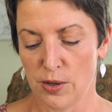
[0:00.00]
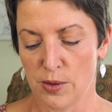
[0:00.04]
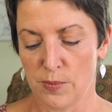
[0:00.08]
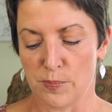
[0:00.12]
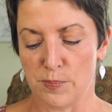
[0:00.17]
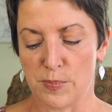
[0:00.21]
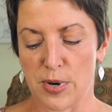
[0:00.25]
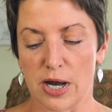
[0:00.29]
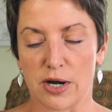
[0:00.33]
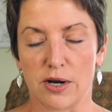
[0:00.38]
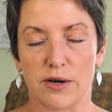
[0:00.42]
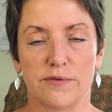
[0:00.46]

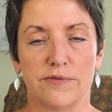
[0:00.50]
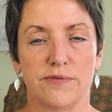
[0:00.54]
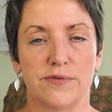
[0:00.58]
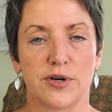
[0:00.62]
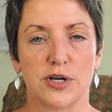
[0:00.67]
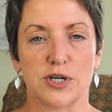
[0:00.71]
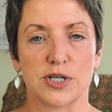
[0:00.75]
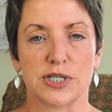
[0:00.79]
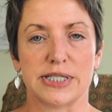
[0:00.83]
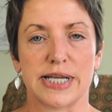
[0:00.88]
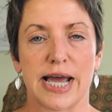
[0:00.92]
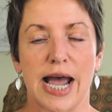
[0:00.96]
bought our
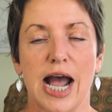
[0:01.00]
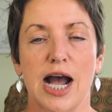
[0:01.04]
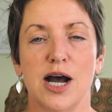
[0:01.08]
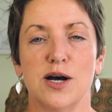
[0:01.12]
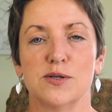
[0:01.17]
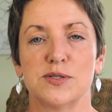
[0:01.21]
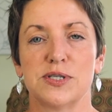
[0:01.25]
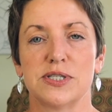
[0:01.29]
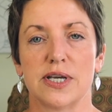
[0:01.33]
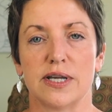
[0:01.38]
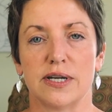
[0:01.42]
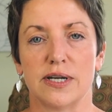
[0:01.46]
first
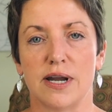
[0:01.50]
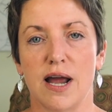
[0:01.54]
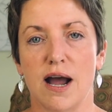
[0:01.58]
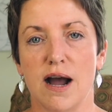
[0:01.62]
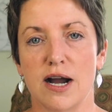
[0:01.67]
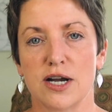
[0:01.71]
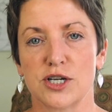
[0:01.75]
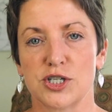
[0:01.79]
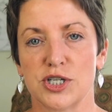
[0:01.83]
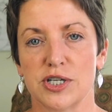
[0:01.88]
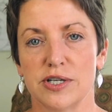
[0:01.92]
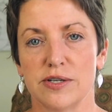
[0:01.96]
house at an
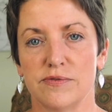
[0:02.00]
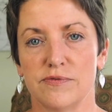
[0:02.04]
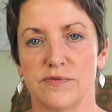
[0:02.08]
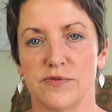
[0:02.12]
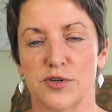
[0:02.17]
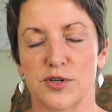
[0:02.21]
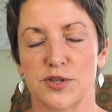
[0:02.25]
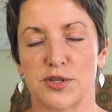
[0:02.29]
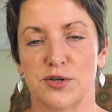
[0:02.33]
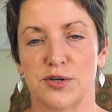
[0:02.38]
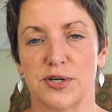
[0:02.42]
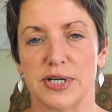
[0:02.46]
auction for
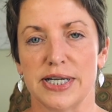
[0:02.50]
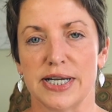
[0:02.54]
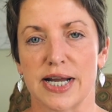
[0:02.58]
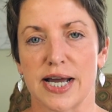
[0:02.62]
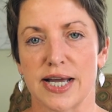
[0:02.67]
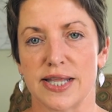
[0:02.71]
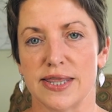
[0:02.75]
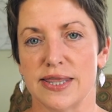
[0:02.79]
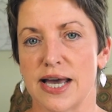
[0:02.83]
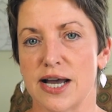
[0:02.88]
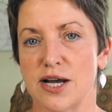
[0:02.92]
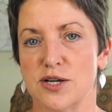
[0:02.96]

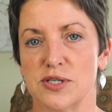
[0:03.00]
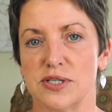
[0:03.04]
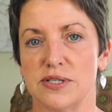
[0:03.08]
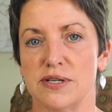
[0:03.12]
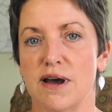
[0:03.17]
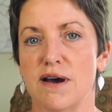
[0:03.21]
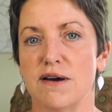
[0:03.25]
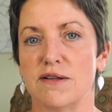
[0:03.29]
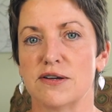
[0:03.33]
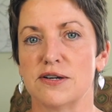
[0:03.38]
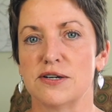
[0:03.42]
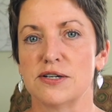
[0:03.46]

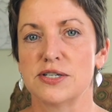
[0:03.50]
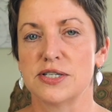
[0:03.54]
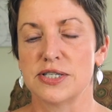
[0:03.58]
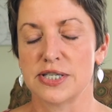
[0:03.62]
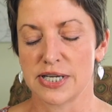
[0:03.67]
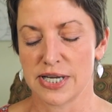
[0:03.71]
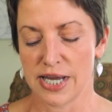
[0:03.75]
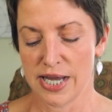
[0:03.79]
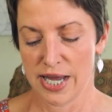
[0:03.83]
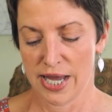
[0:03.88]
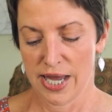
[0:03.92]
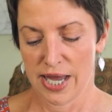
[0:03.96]
$39,000,
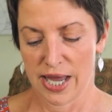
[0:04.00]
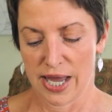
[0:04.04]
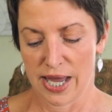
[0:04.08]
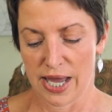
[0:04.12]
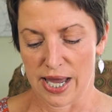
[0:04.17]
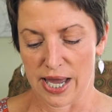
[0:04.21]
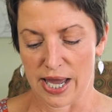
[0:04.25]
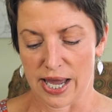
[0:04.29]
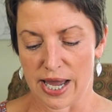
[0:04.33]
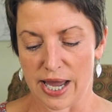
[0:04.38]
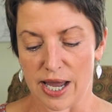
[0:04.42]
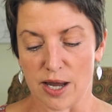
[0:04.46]

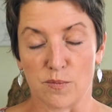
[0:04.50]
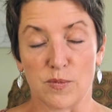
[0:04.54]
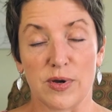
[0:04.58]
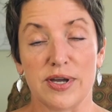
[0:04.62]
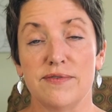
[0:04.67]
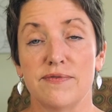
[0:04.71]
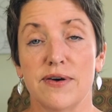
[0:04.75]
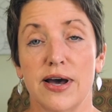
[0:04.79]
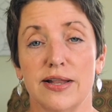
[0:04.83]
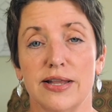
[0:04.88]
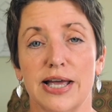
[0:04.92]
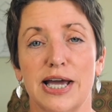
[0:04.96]
and we
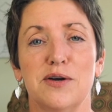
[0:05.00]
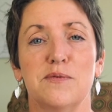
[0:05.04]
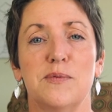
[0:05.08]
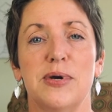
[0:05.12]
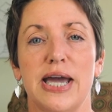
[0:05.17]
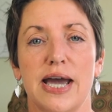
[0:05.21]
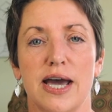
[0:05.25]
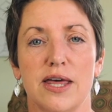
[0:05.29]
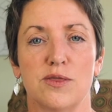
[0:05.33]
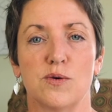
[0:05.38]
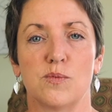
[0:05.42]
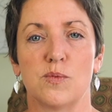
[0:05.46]
felt like we
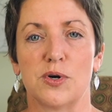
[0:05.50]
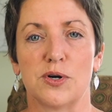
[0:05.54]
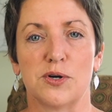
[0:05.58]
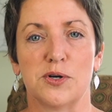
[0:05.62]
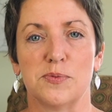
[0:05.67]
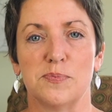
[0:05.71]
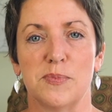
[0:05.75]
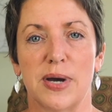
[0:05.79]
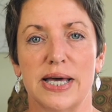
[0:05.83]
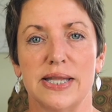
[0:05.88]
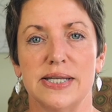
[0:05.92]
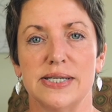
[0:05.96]
had the world
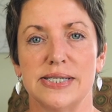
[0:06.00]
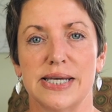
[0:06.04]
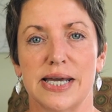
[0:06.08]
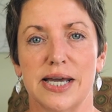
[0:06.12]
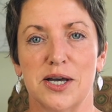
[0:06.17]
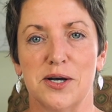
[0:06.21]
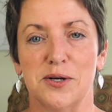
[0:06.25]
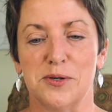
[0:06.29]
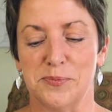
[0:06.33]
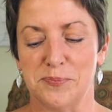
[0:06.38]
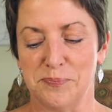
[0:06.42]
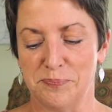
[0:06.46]
by the
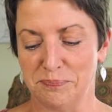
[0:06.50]
tail.